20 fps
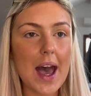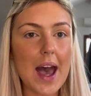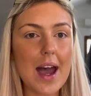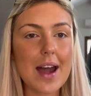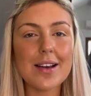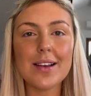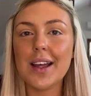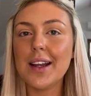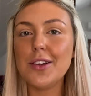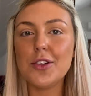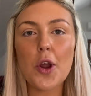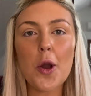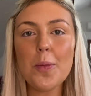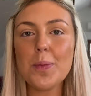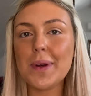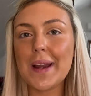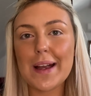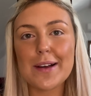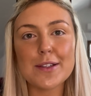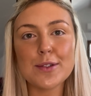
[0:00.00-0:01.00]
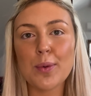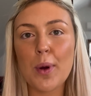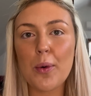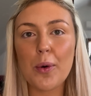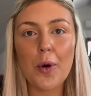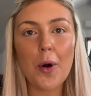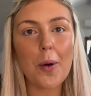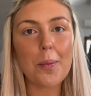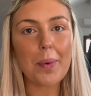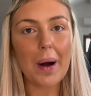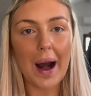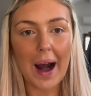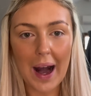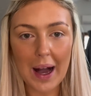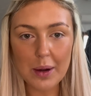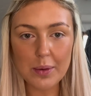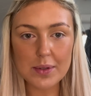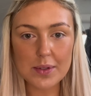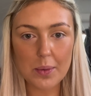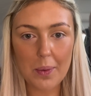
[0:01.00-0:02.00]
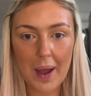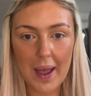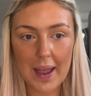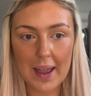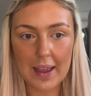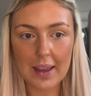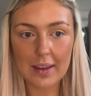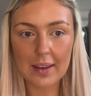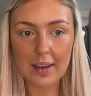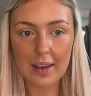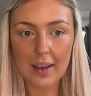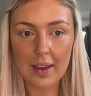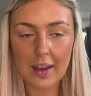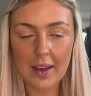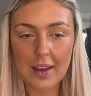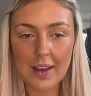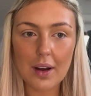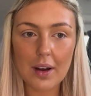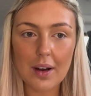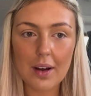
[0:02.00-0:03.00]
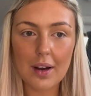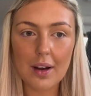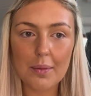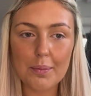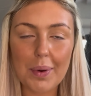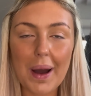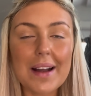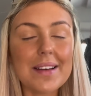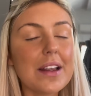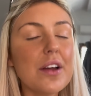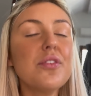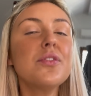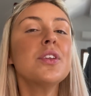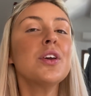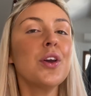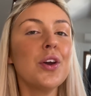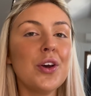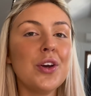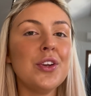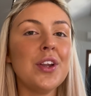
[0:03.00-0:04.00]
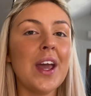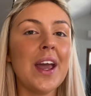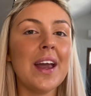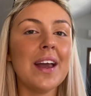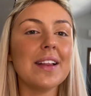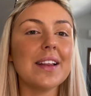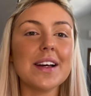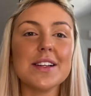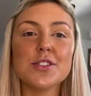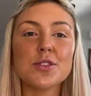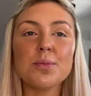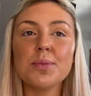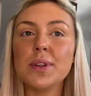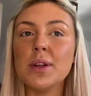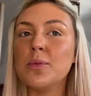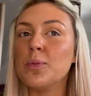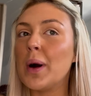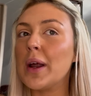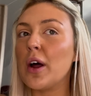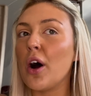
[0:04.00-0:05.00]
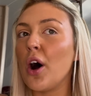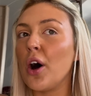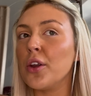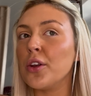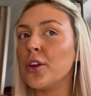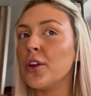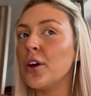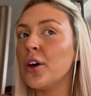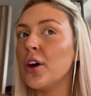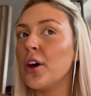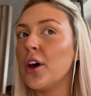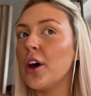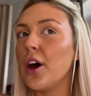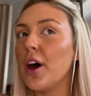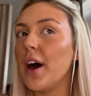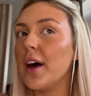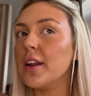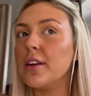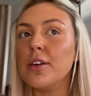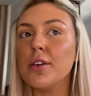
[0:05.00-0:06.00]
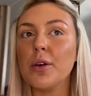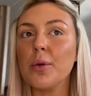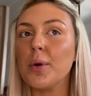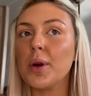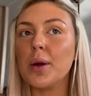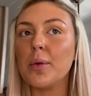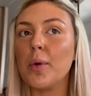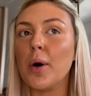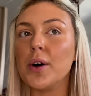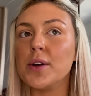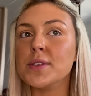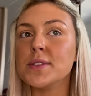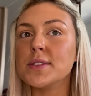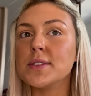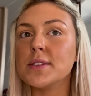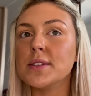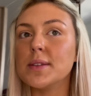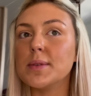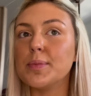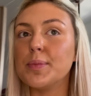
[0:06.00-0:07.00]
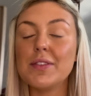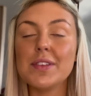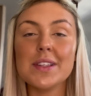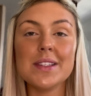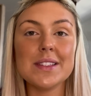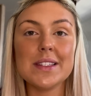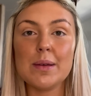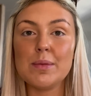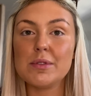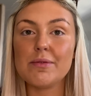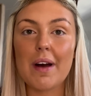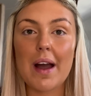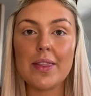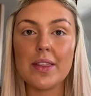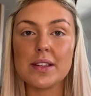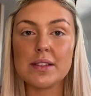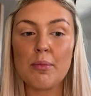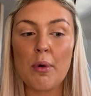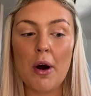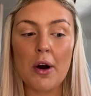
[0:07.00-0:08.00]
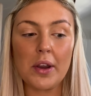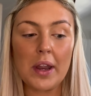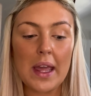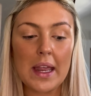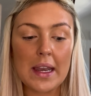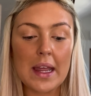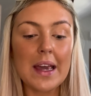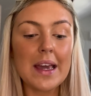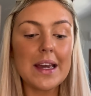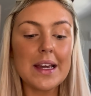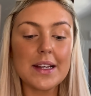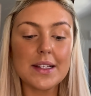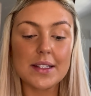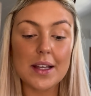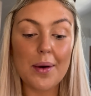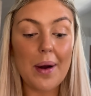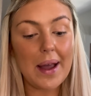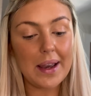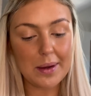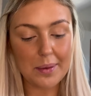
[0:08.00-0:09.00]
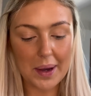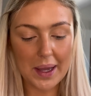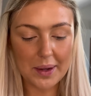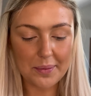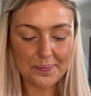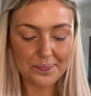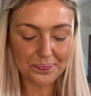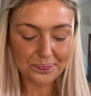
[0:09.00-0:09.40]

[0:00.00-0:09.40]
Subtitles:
And like, nobody else woke up, but I was awake. But I definitely heard it. Like, something went on. I don't know what it was, but everything seems fine this morning. So anyway,